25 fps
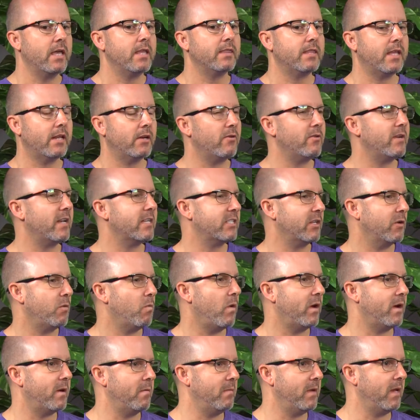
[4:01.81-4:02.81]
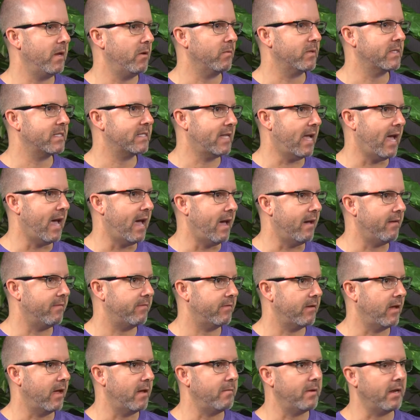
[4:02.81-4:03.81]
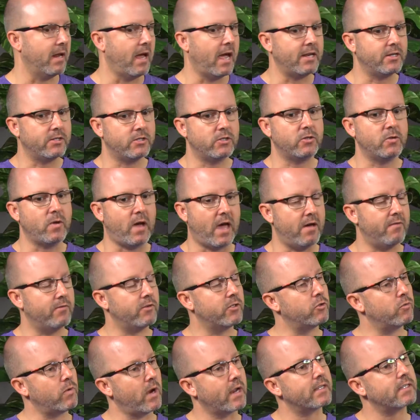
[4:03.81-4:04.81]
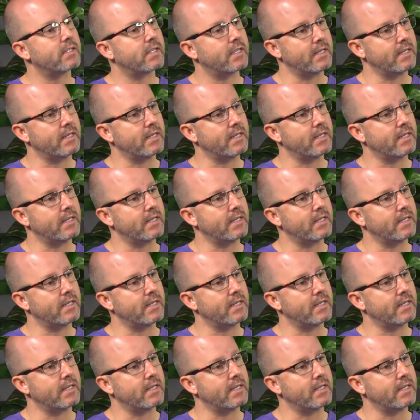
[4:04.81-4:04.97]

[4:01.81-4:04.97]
they don't necessarily want to meet with staff. I mean, I do have a direct